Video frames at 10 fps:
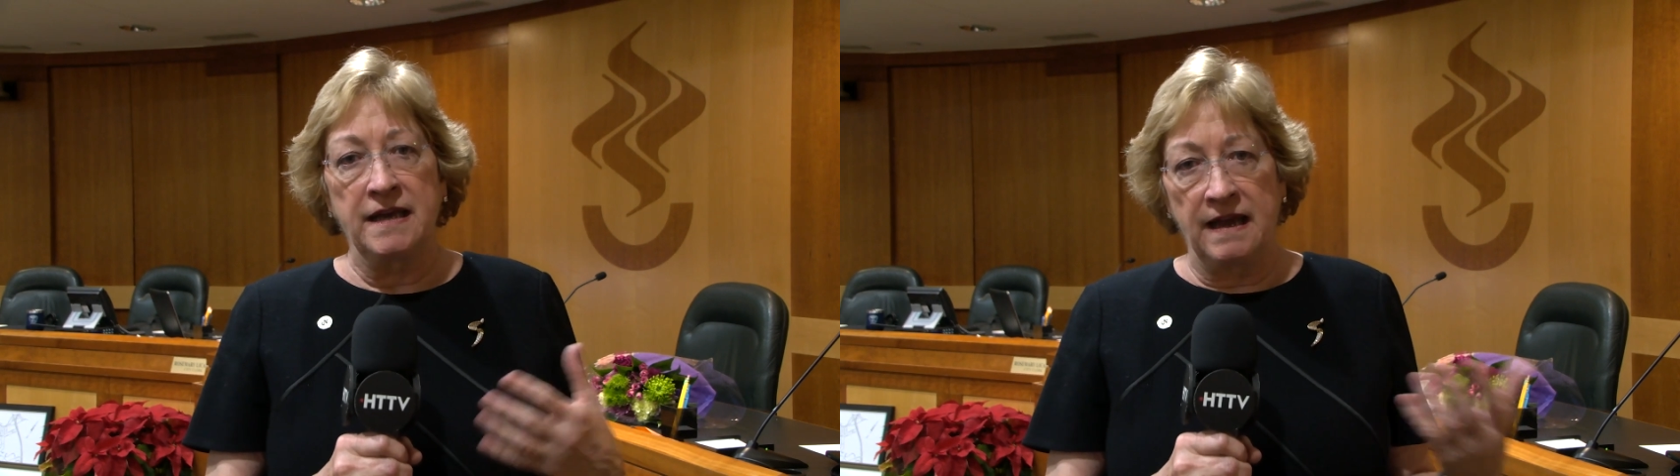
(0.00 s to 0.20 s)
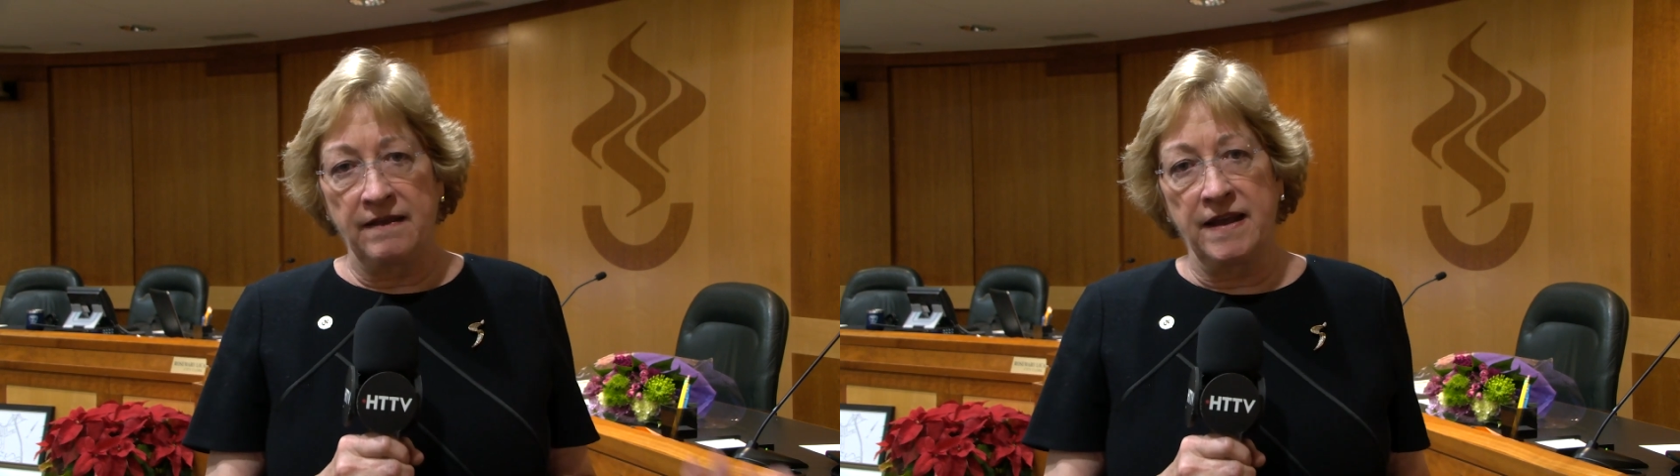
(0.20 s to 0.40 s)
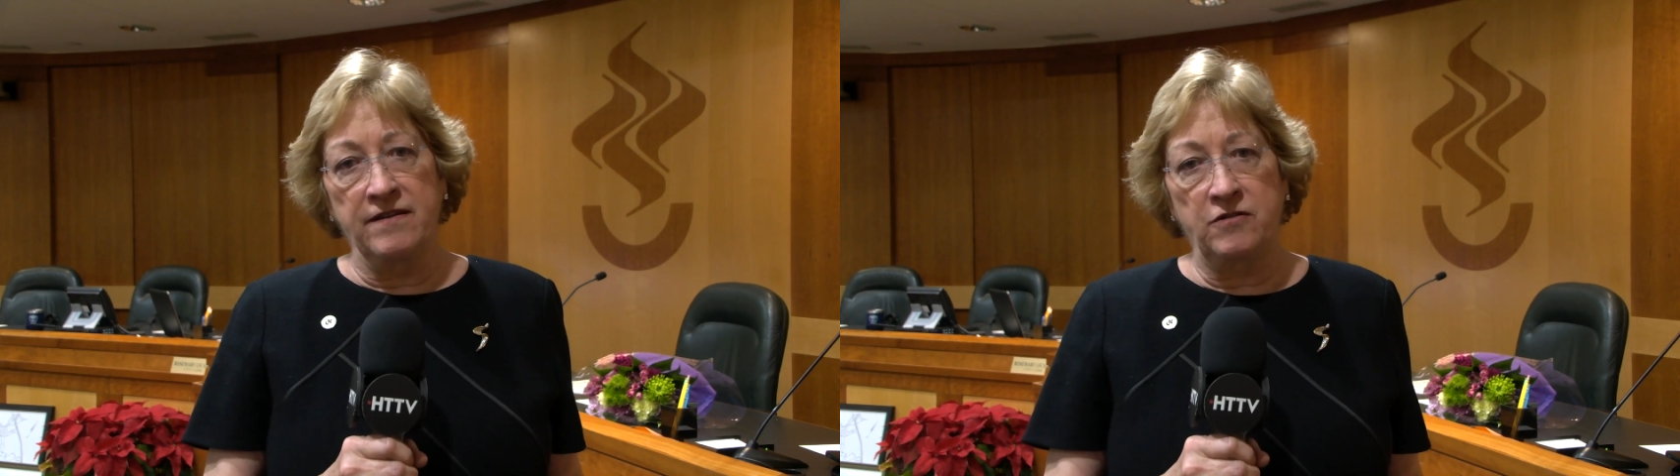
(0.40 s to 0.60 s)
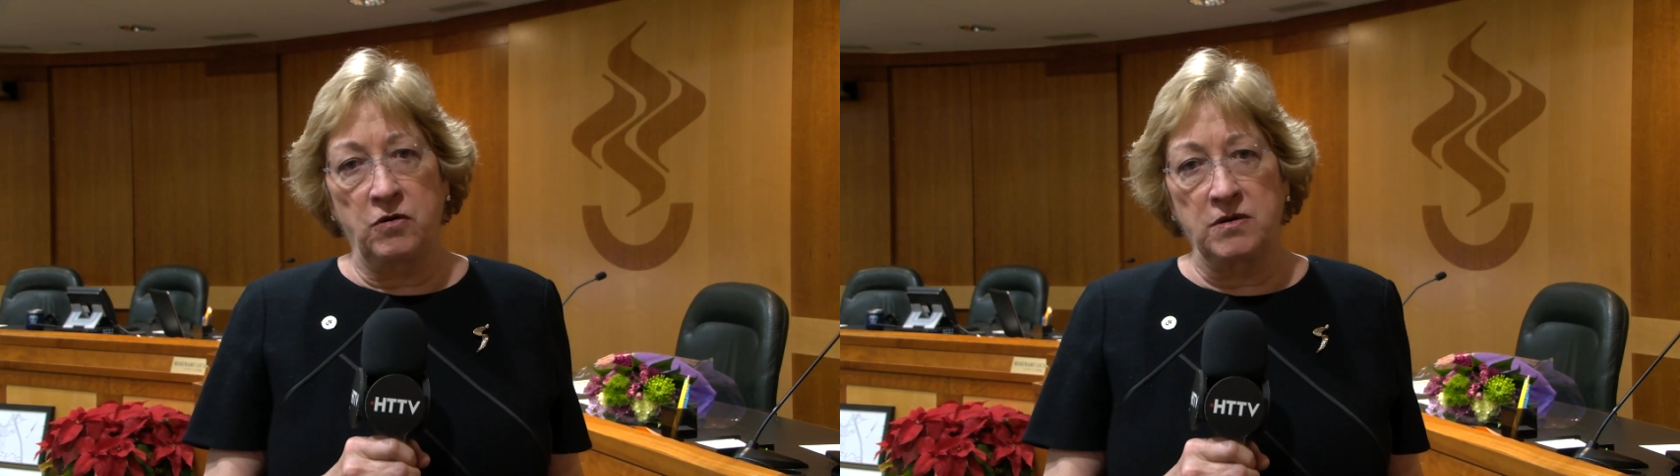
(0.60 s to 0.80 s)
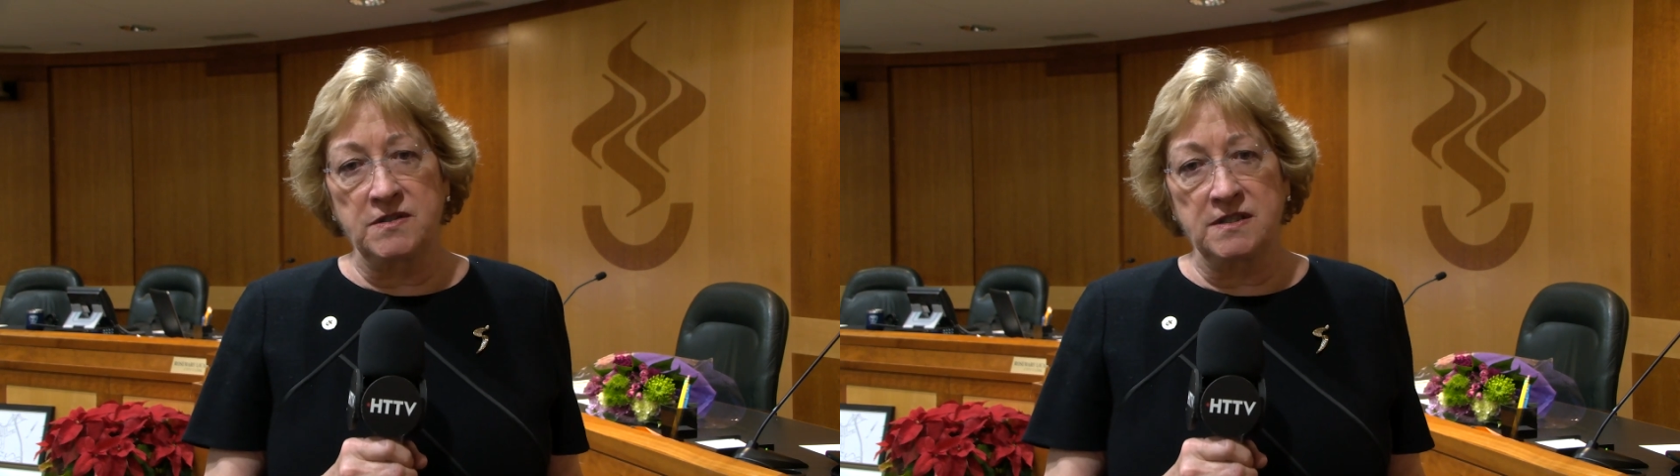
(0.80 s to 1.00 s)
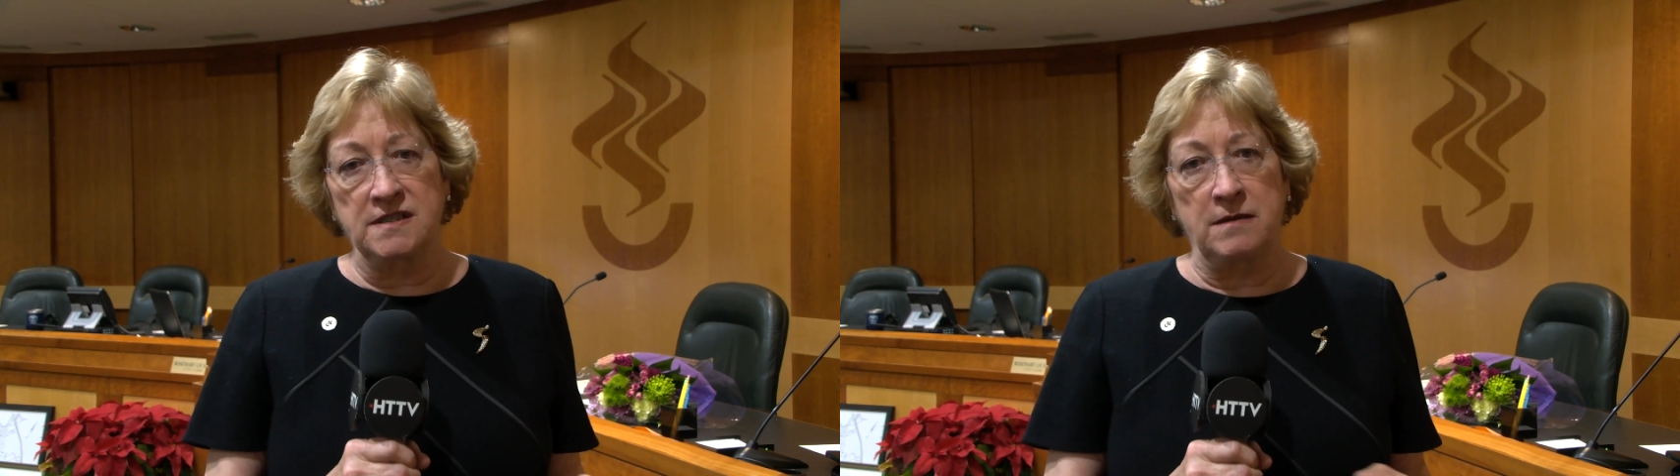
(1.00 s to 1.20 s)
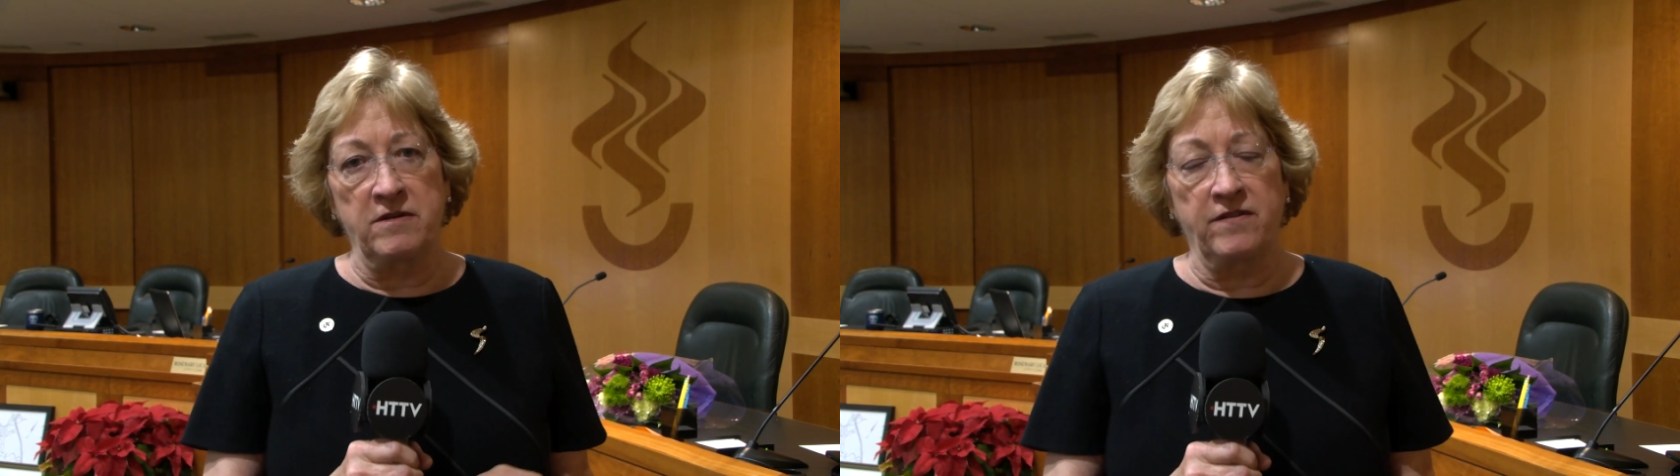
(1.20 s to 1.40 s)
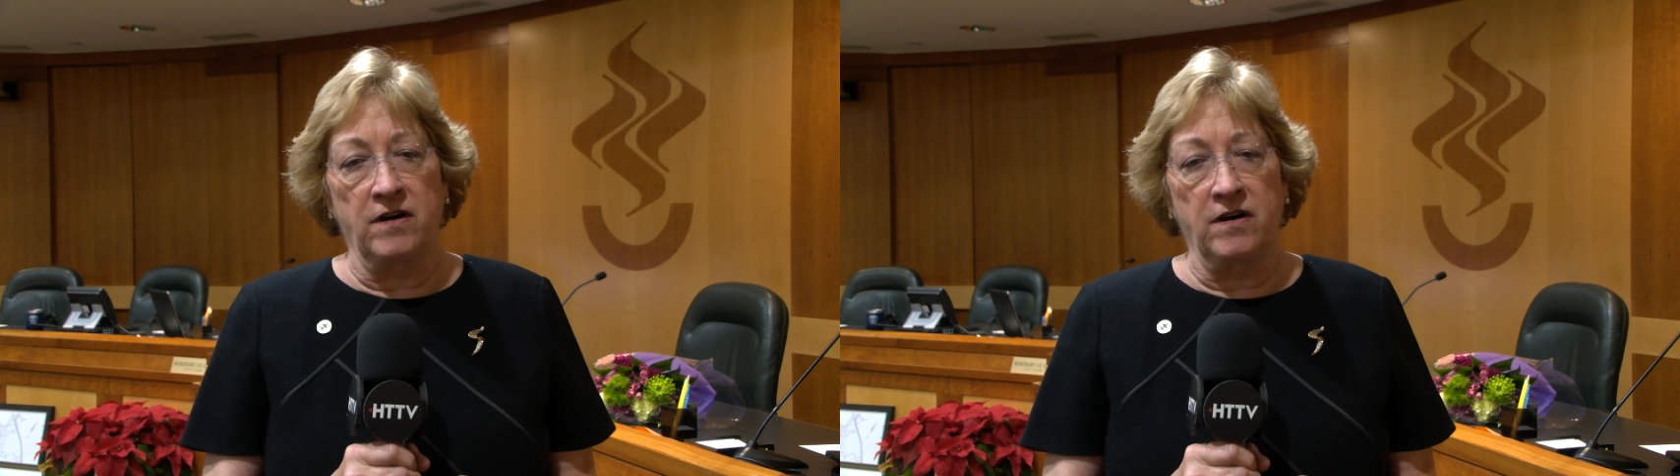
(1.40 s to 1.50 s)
And then, of course, some of